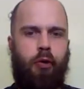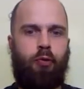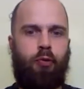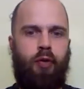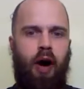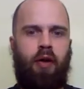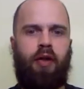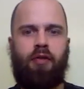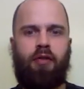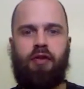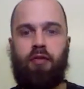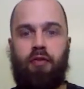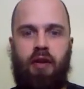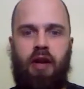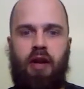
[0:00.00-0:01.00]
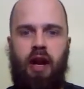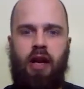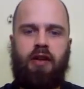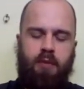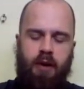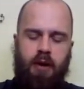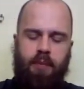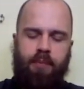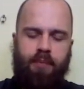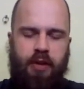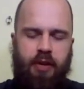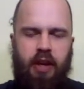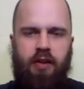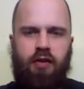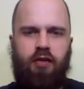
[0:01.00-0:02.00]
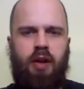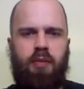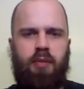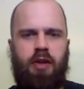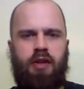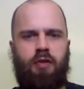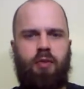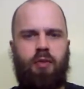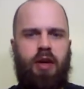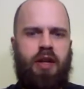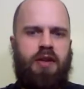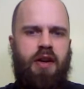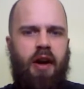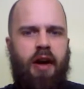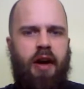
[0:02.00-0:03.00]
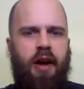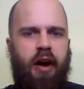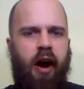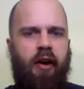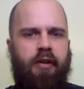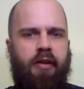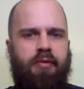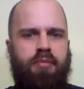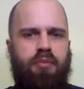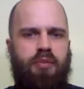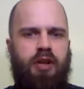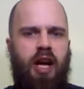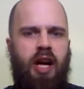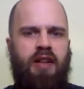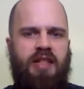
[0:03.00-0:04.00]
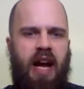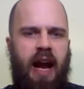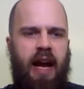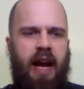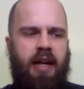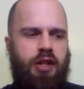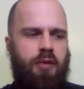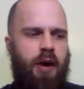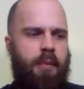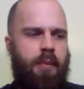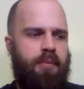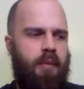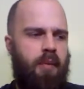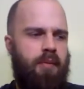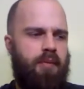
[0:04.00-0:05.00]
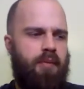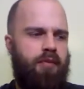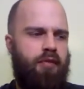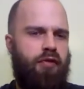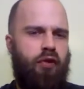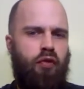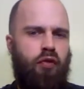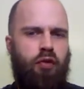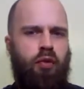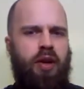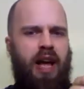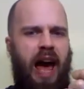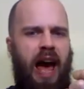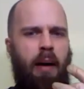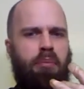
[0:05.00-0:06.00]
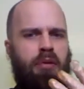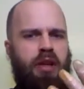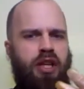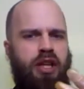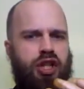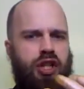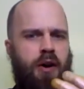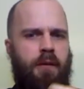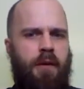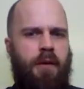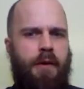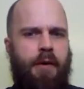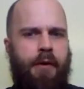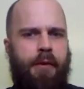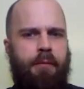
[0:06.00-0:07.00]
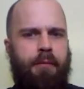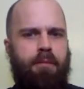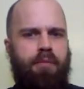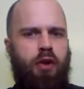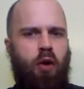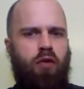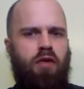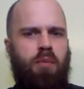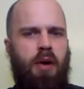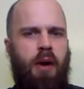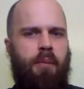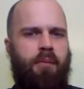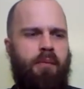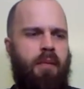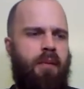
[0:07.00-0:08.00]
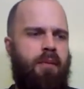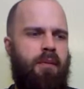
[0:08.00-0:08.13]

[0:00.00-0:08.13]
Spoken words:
Ooh, wow, that was a really nice one. Extremely sweet. Nice tang to it. Fruity, apple-ish notes, but